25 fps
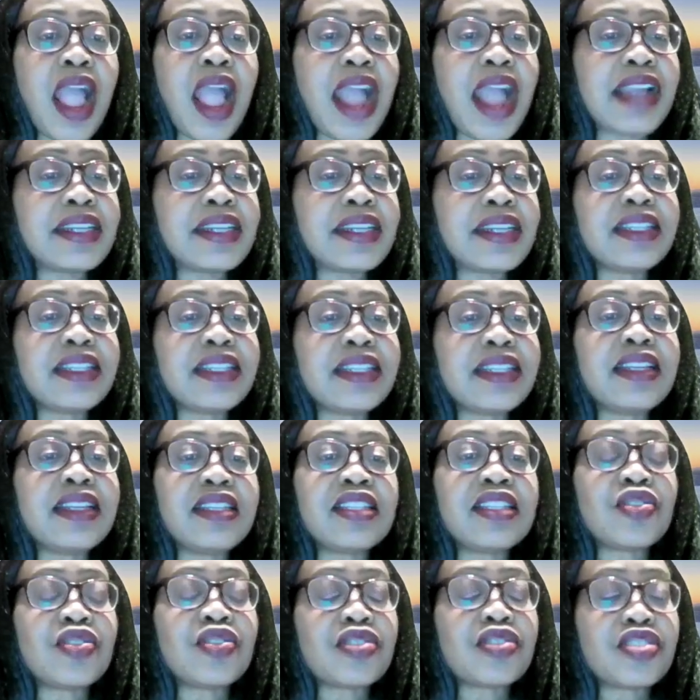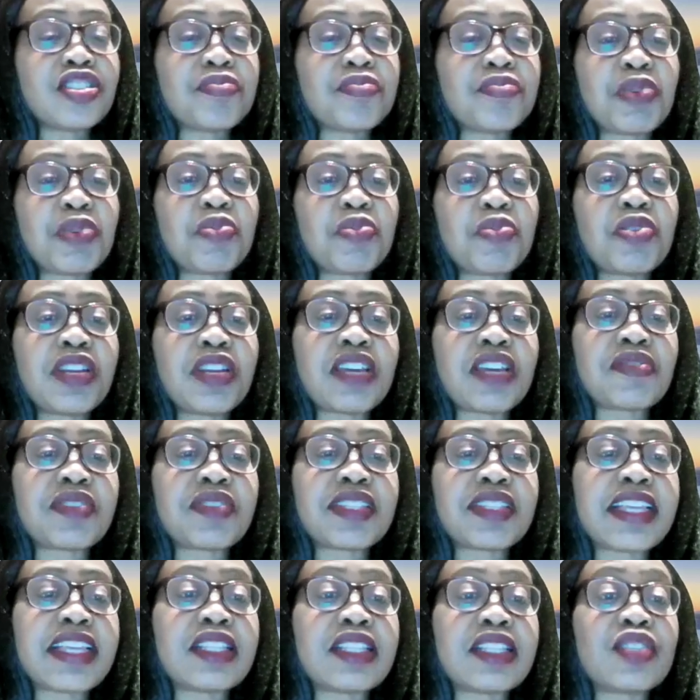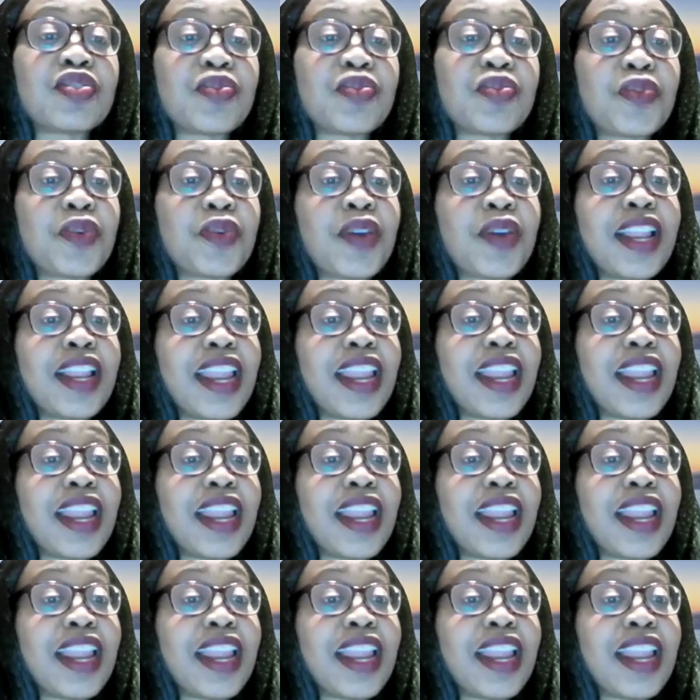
Ideally, your GP will have sent you